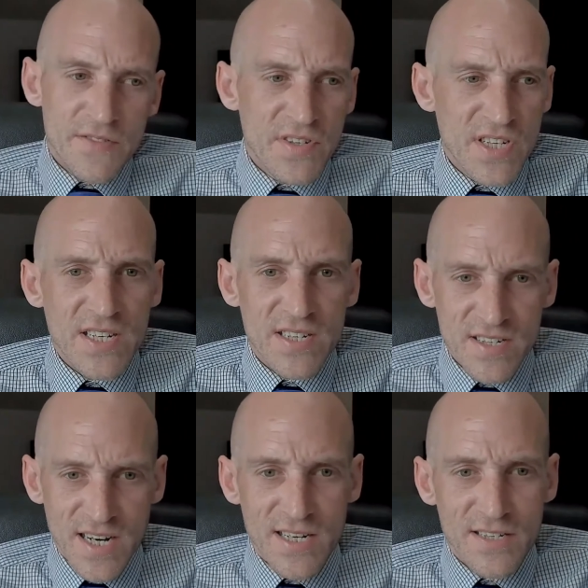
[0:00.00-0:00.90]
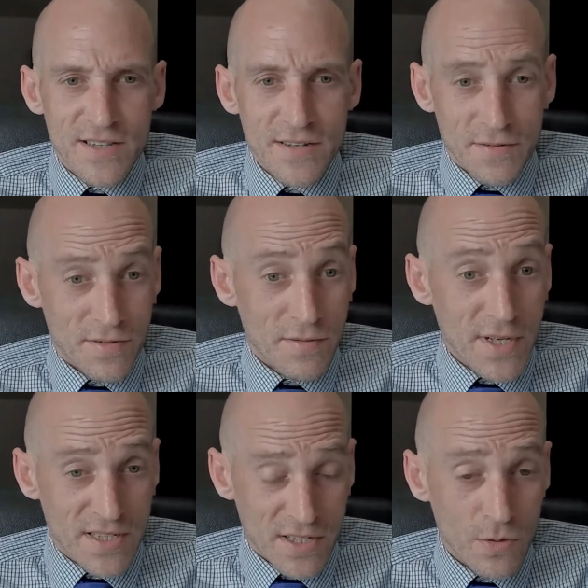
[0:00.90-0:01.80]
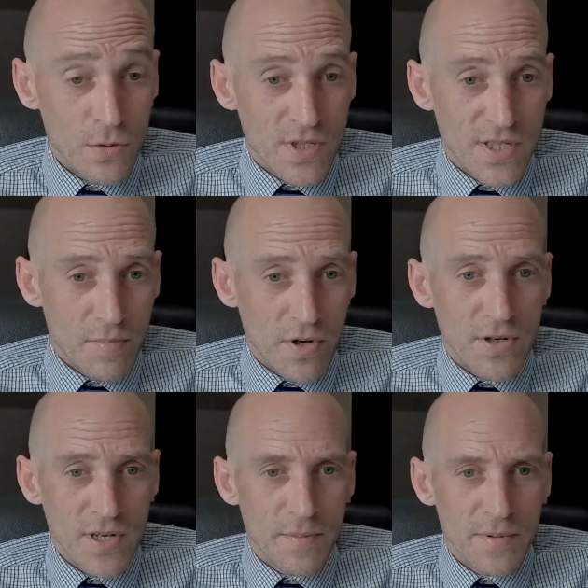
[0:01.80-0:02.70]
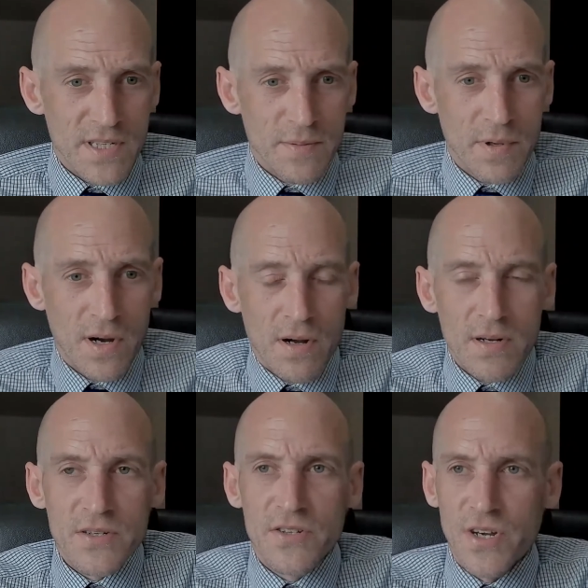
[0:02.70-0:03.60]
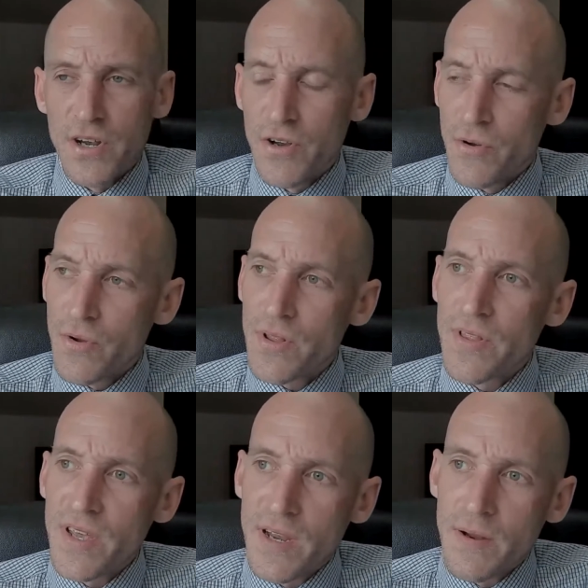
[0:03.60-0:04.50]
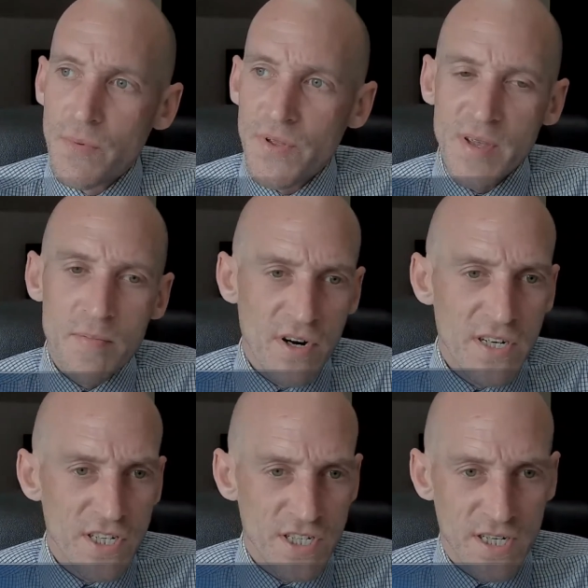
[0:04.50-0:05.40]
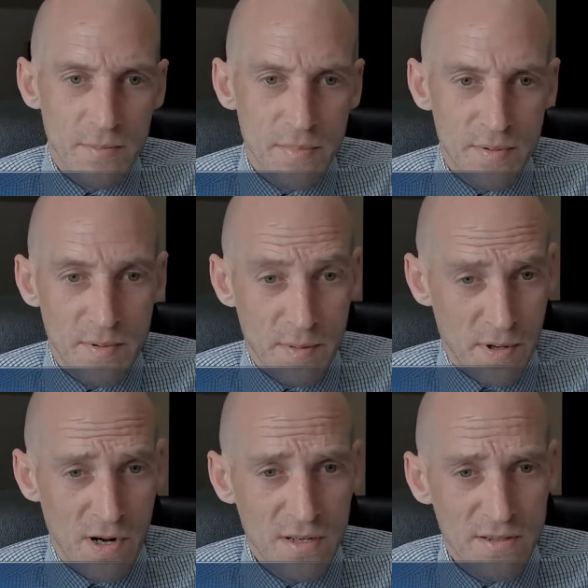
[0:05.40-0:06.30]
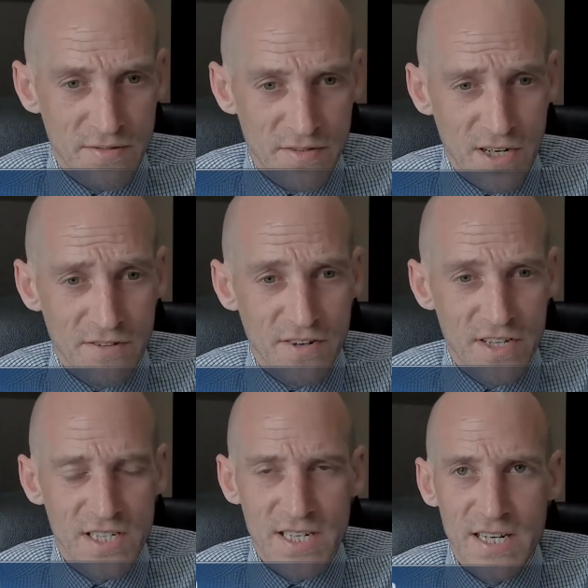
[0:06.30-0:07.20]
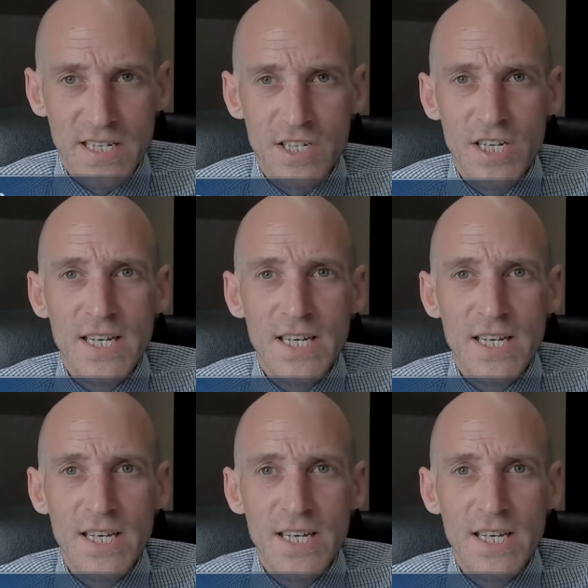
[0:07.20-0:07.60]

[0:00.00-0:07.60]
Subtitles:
Vasilis has said, as the course is broken up into parts. So, with the apprenticeship part, the kind of first stage,